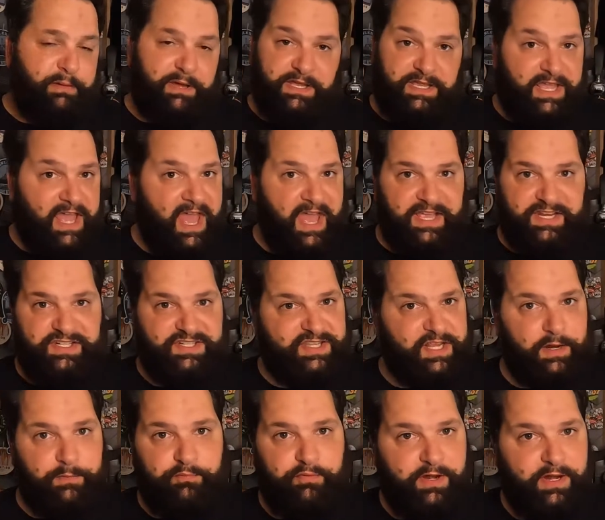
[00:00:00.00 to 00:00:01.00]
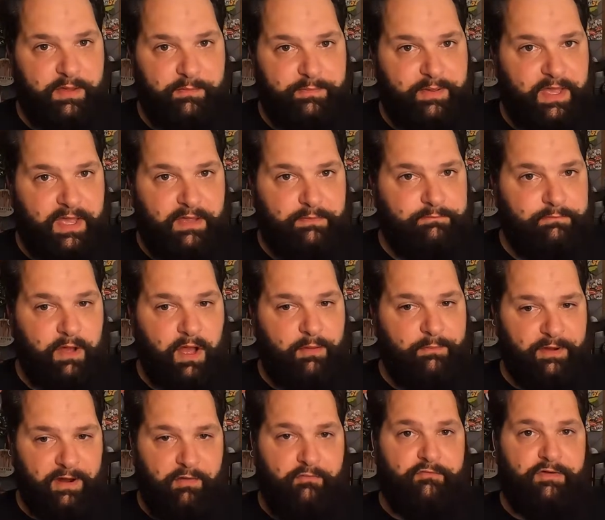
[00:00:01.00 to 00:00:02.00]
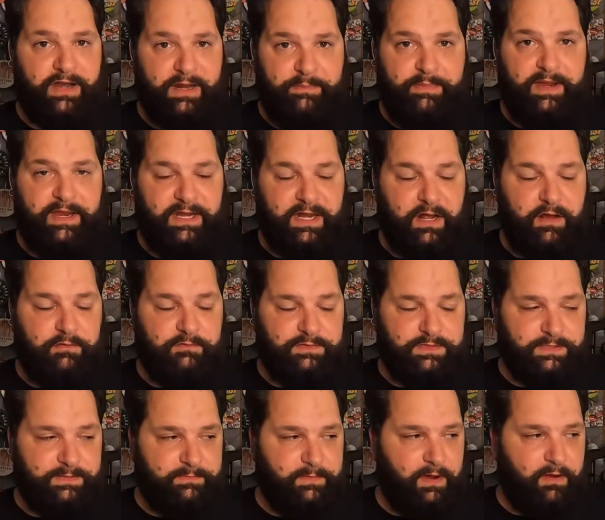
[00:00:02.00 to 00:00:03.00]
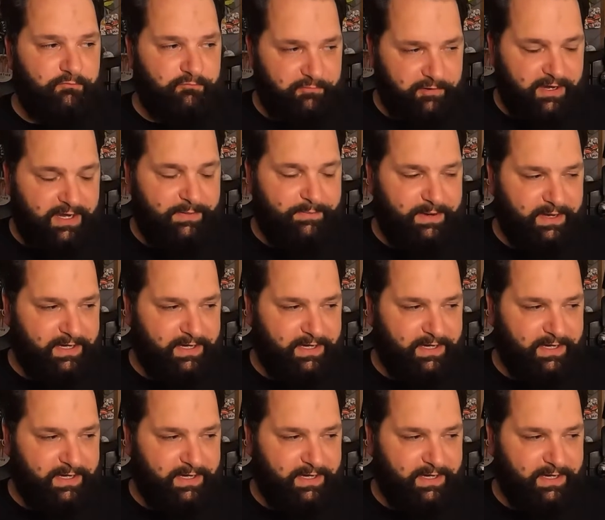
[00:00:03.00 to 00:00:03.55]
yeah, it's still a brilliant beer. I mean, I'm really picking holes. I